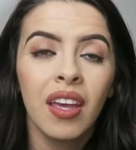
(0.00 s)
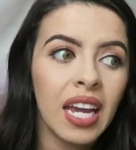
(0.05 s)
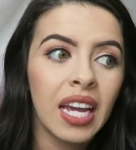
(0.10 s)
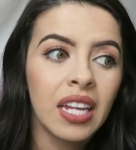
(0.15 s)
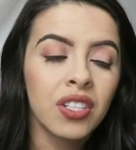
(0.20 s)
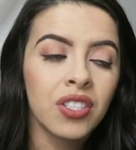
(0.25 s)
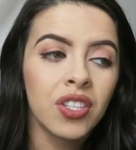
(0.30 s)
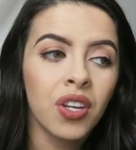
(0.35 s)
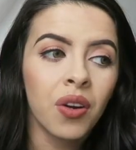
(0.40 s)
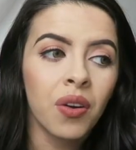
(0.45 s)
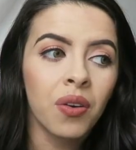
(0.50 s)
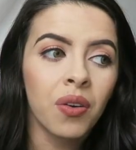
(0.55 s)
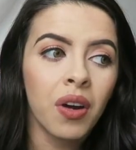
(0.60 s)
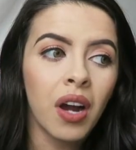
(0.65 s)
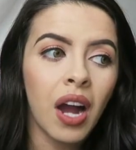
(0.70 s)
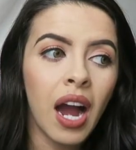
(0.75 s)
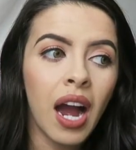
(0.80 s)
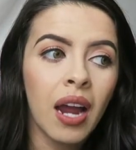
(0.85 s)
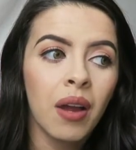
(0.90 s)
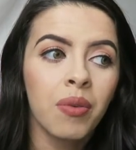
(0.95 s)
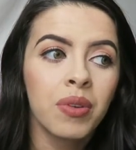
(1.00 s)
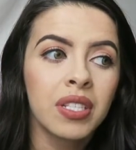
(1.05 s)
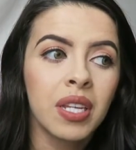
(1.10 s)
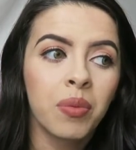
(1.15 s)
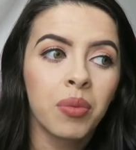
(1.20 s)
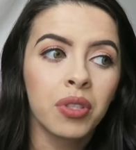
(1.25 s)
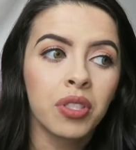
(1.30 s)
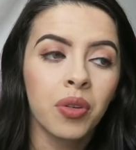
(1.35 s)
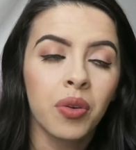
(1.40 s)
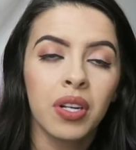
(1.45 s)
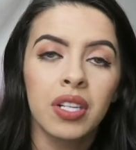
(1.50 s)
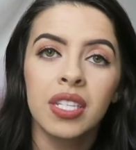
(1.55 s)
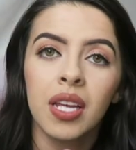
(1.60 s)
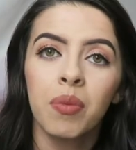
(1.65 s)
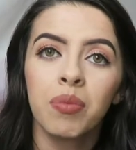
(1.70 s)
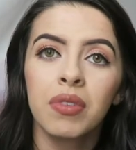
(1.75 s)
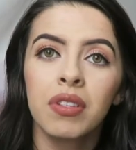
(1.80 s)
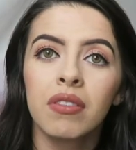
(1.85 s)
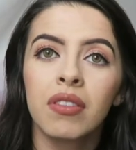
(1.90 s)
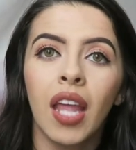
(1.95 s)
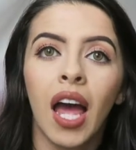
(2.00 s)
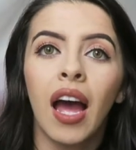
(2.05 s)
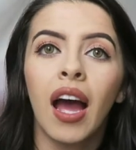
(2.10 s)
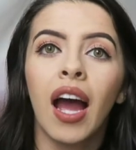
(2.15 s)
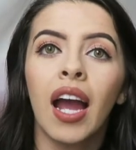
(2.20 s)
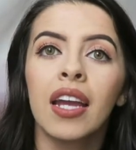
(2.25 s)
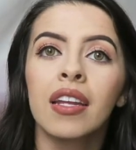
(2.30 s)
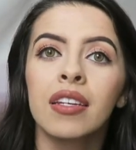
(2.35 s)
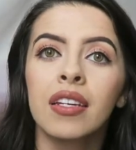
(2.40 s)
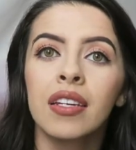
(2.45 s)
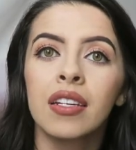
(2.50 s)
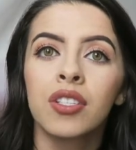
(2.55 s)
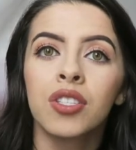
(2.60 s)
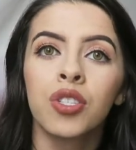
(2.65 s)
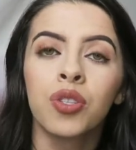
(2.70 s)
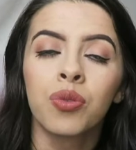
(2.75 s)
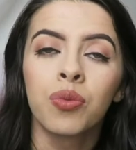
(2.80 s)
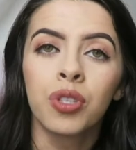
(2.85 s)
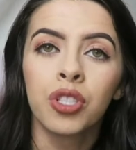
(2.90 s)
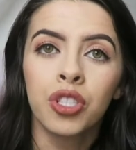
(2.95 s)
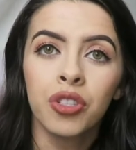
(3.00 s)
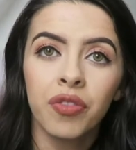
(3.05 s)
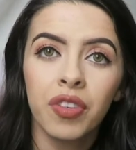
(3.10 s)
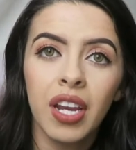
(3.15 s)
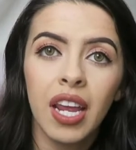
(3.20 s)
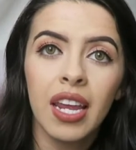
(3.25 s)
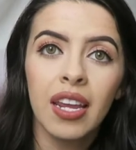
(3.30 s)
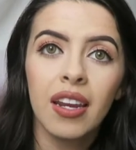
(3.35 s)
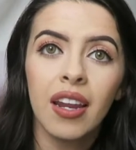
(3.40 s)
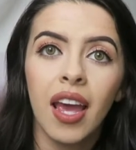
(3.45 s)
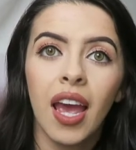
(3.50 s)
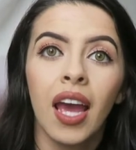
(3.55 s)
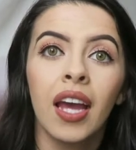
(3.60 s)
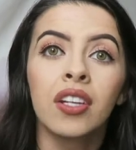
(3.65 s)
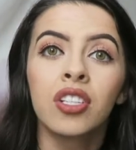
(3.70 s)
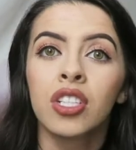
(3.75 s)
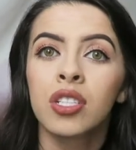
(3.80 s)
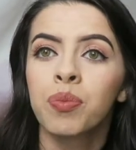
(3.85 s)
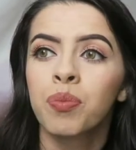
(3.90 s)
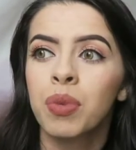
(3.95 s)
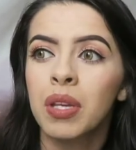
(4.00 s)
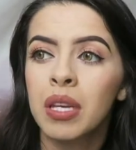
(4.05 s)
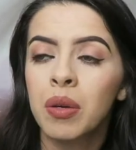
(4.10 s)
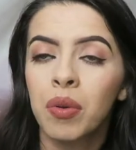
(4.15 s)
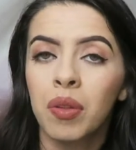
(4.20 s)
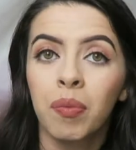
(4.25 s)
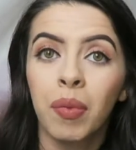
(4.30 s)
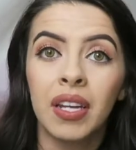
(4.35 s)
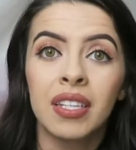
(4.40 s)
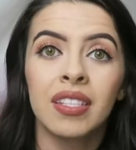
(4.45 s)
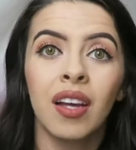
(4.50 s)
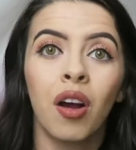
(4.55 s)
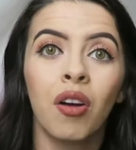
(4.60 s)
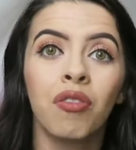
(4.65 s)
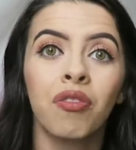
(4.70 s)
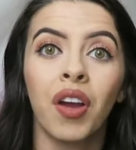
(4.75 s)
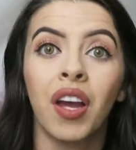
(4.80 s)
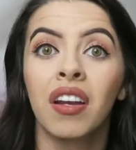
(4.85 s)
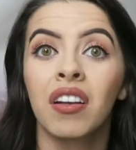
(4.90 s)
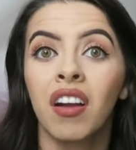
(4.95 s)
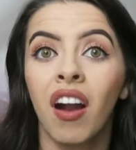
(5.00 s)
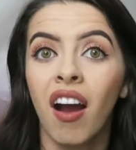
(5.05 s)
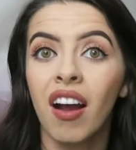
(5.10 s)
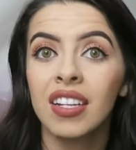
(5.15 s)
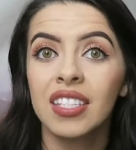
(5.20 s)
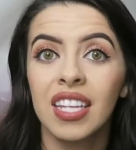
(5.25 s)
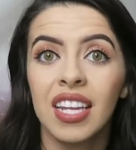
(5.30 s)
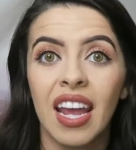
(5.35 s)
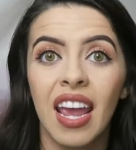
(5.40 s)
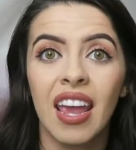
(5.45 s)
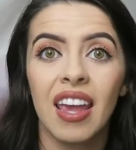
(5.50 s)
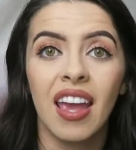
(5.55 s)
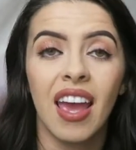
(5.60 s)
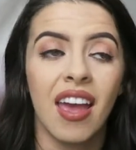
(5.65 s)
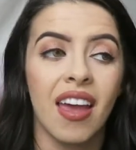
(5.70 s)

And so I was able to accept that I needed to rejuvenate and just be with myself and God today.